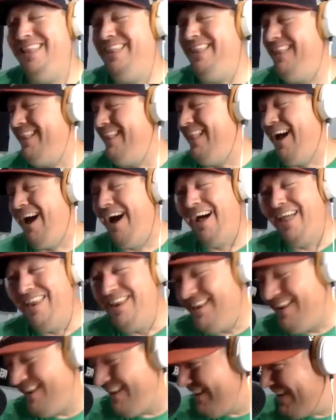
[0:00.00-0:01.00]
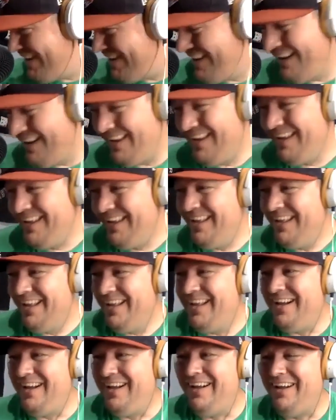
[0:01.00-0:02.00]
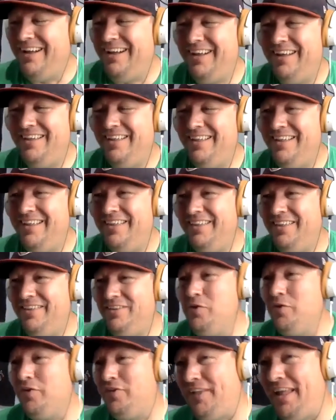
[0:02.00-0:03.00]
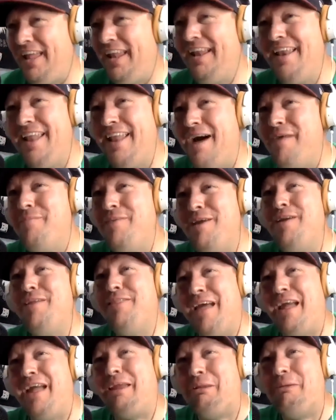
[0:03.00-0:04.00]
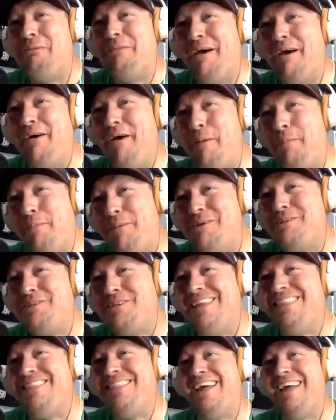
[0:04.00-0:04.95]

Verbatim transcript: So, None. Um, ah. yeah, you said um, it, not me. Thank you, though. I appreciate